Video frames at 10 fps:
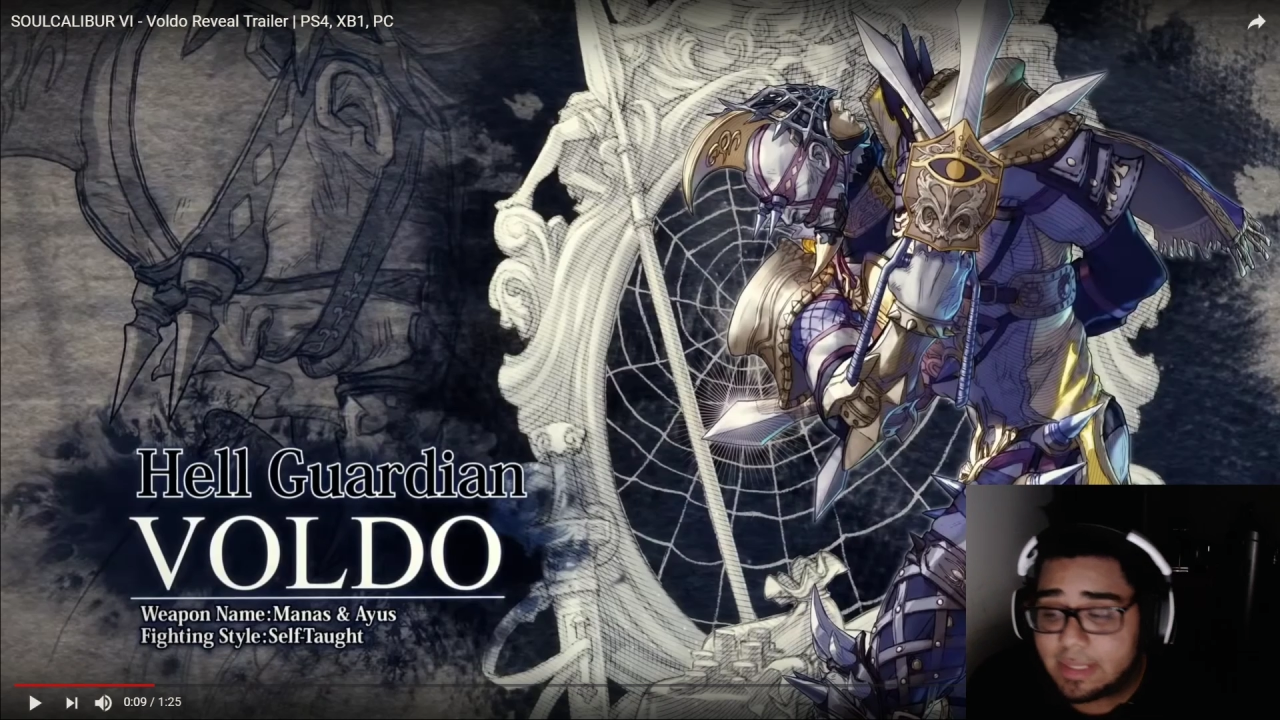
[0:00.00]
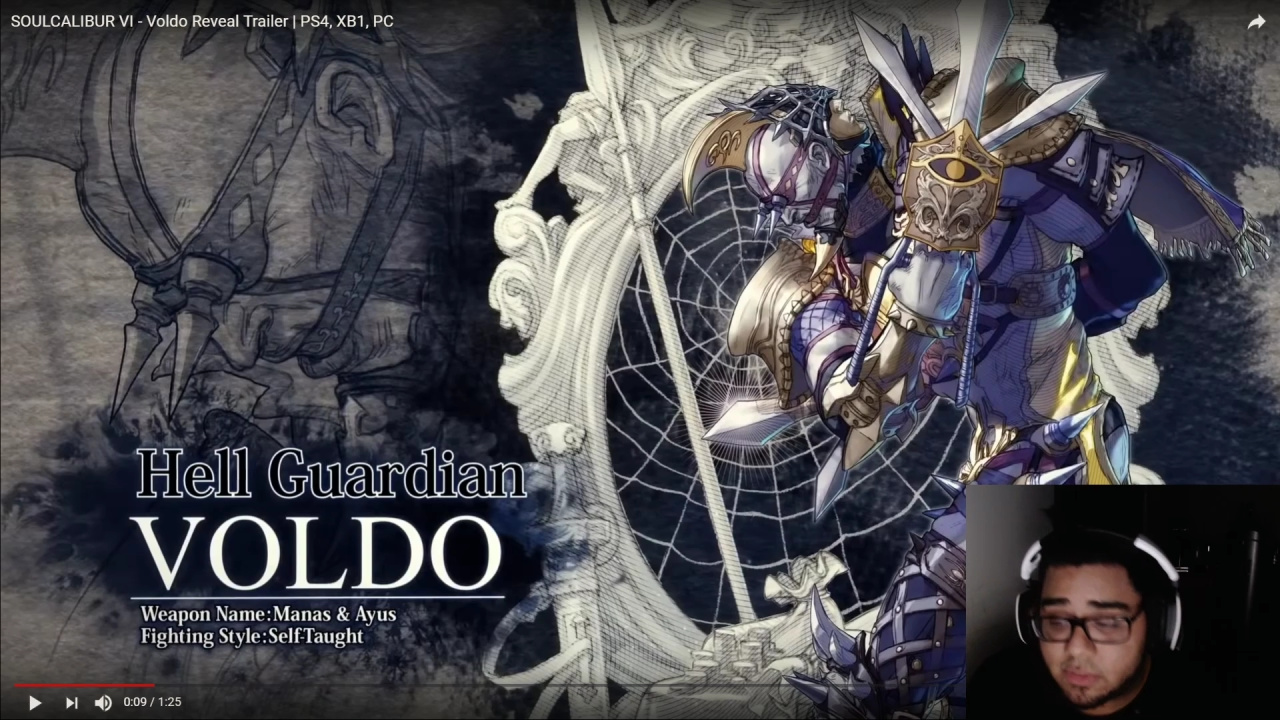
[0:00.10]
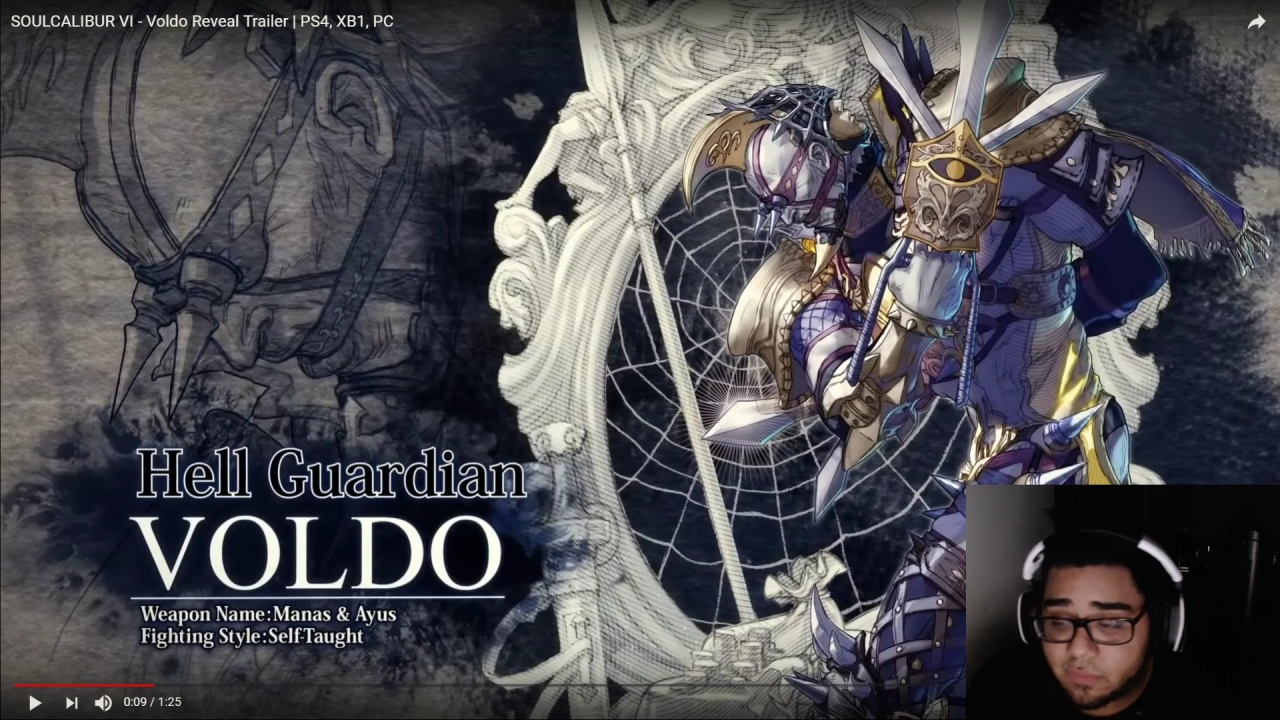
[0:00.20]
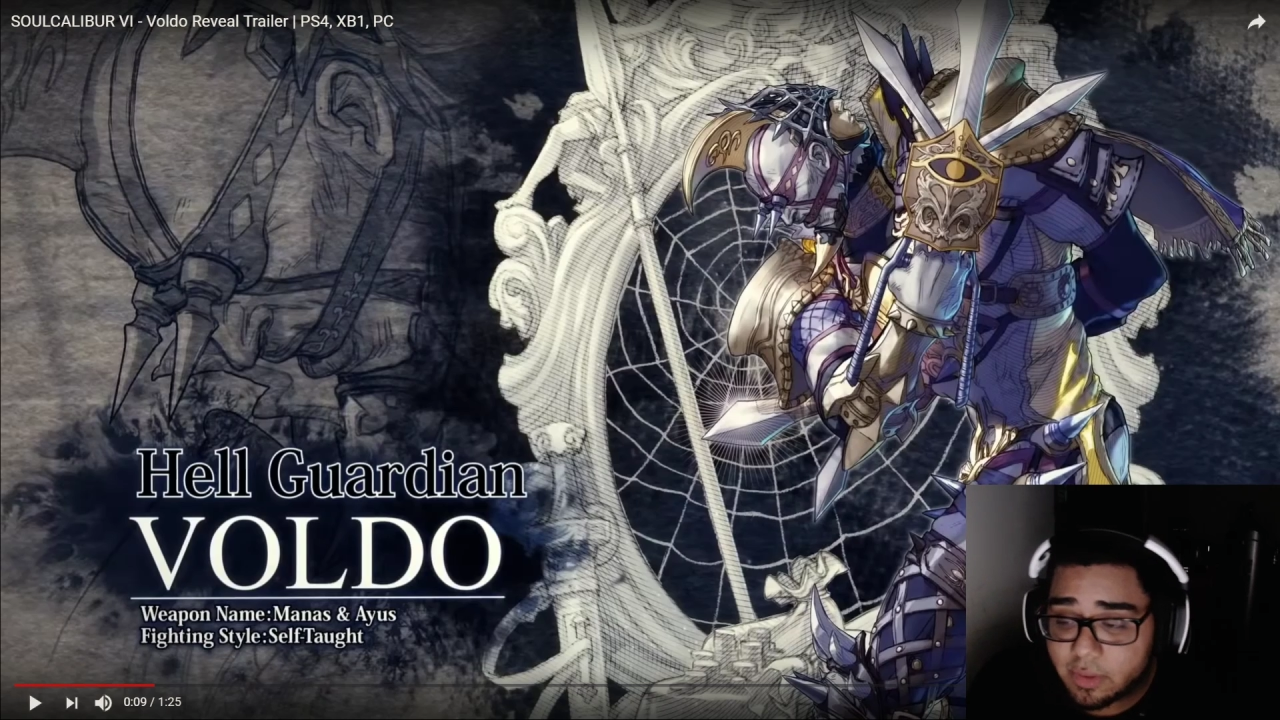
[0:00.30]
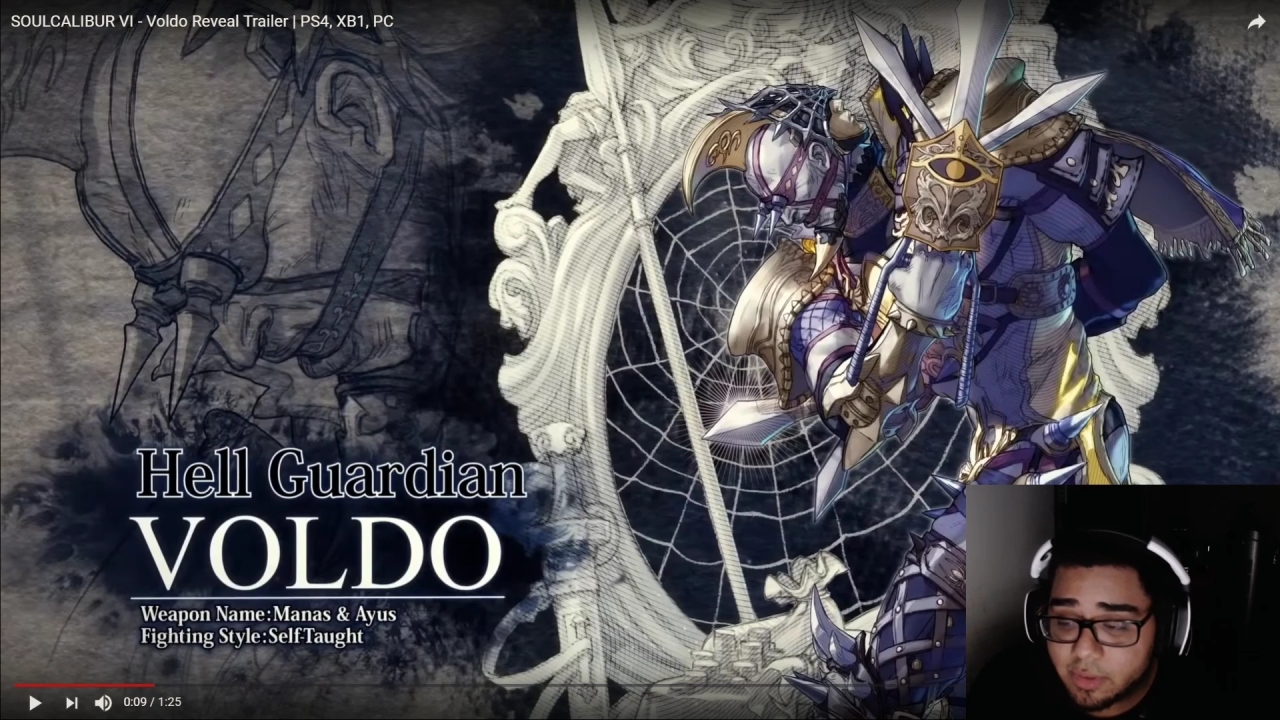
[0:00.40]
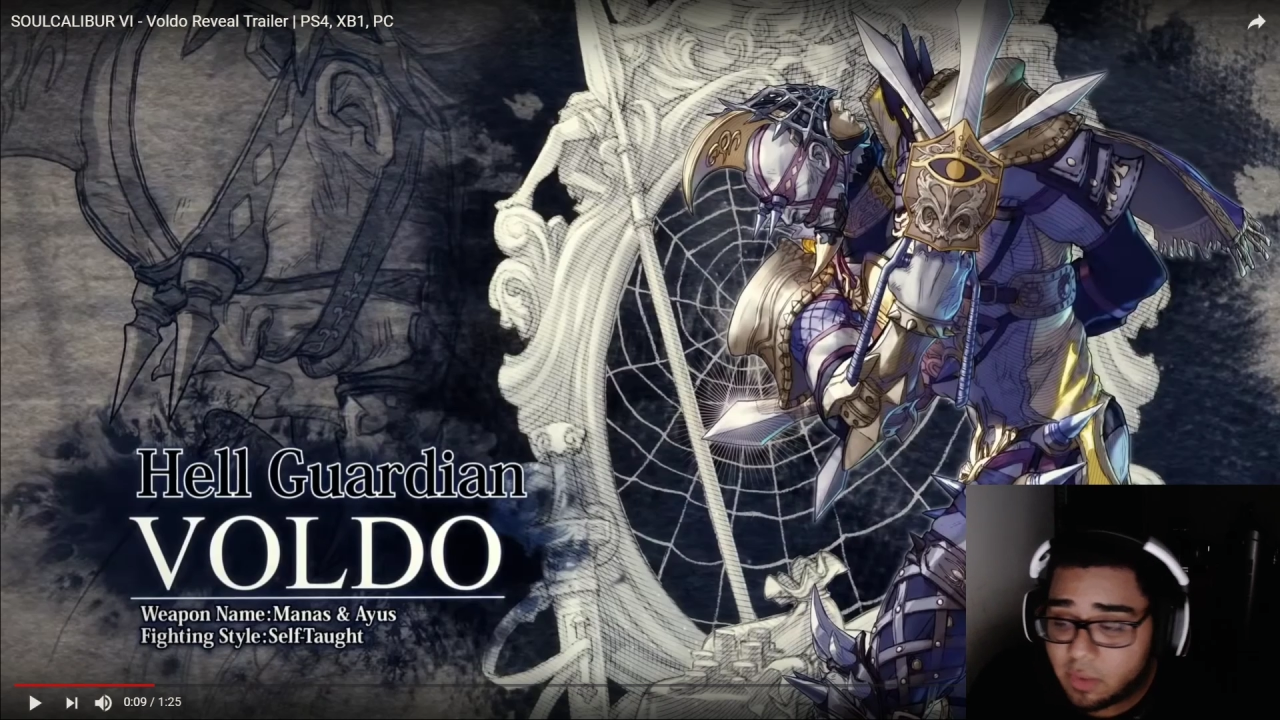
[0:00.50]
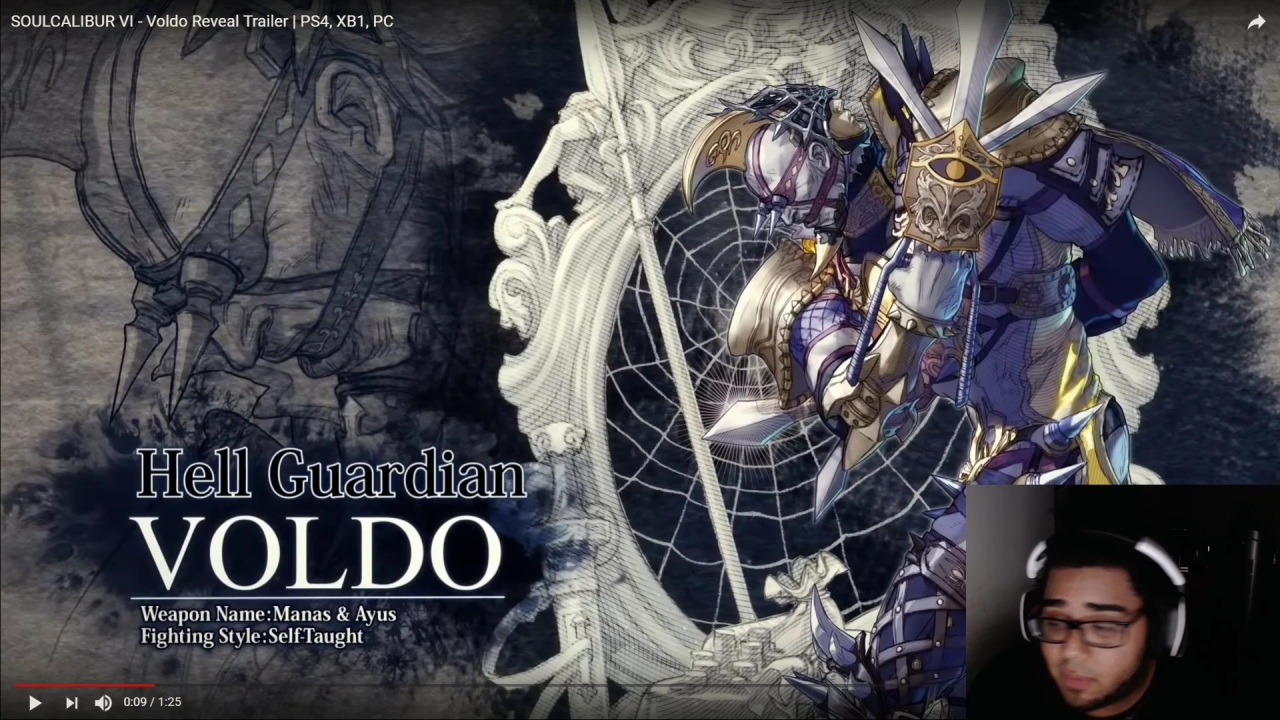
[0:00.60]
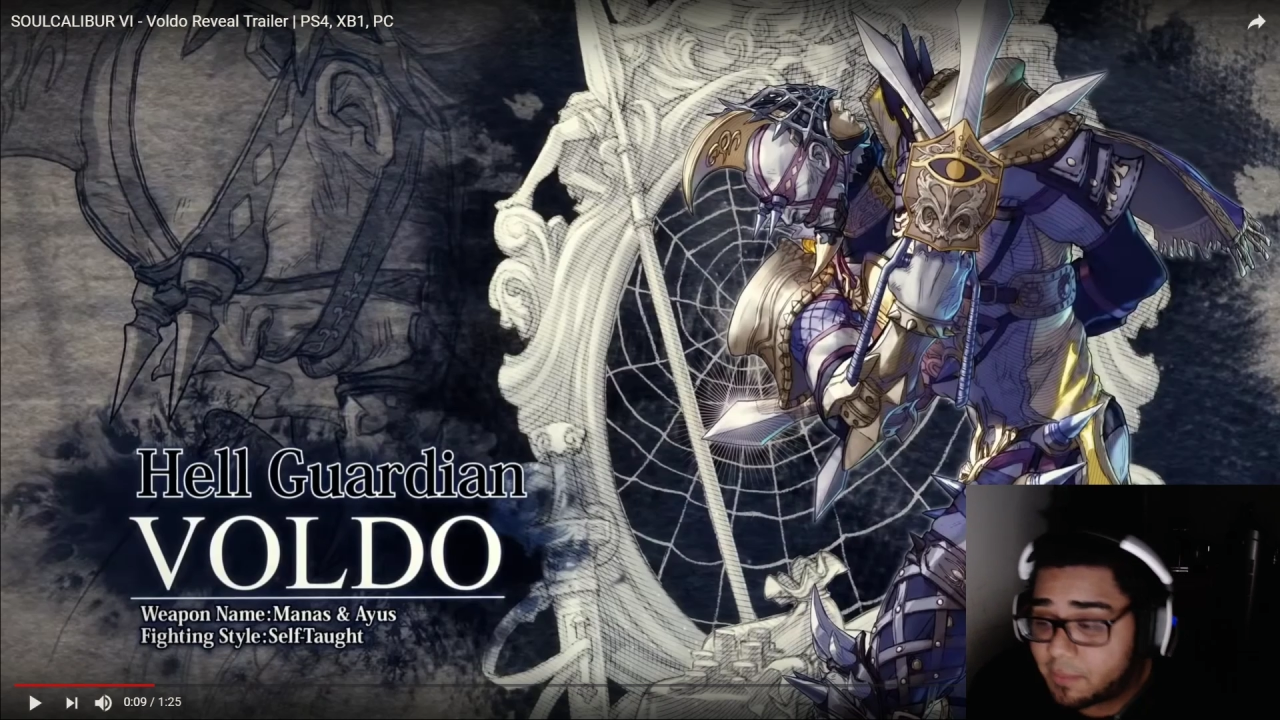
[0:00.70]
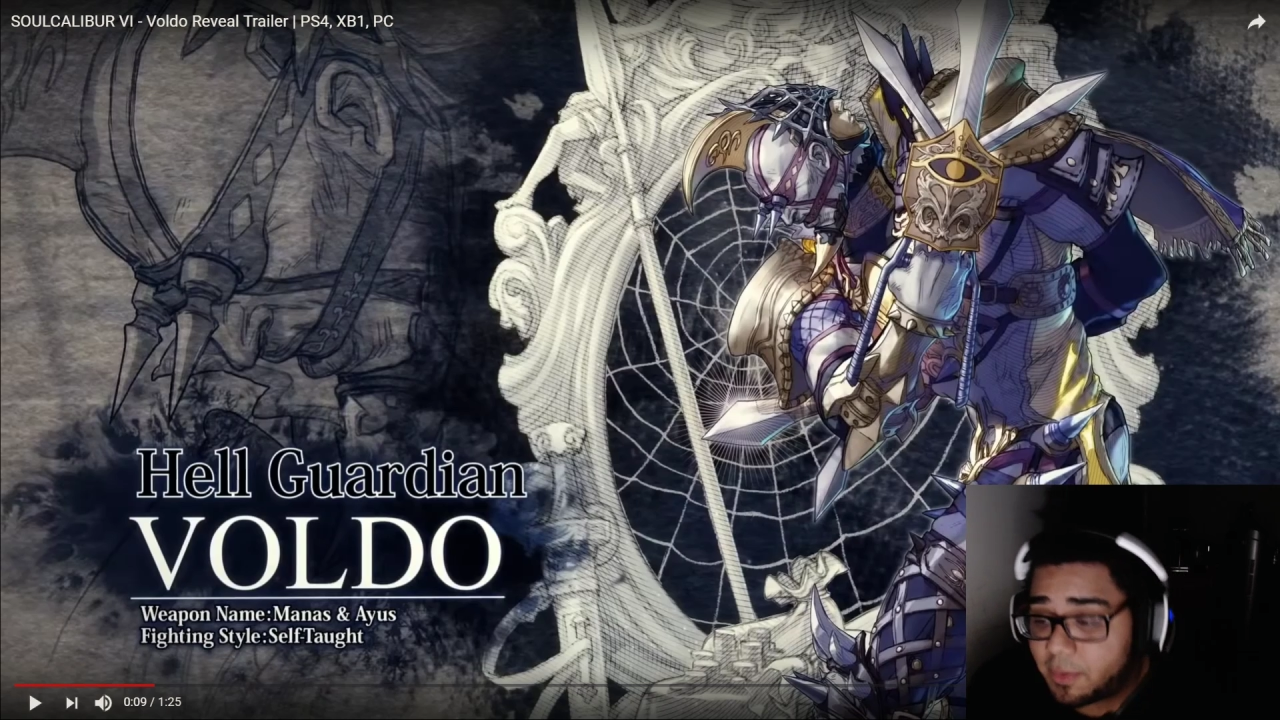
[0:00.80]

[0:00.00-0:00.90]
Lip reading: this Voldo and